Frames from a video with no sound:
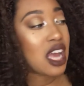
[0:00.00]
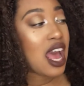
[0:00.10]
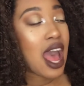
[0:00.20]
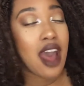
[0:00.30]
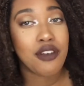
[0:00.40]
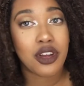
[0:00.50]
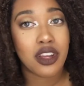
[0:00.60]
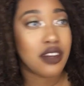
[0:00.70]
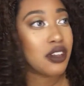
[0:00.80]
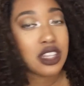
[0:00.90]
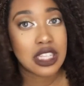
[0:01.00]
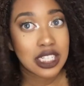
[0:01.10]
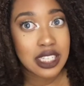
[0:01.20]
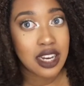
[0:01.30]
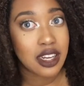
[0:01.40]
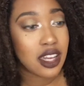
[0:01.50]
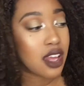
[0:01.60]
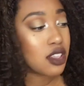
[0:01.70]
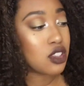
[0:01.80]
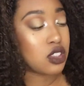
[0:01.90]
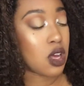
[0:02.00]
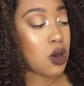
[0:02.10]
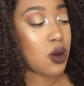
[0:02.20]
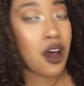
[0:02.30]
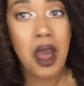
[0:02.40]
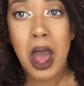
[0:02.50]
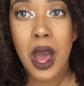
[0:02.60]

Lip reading: I haven't even looked at it yet, so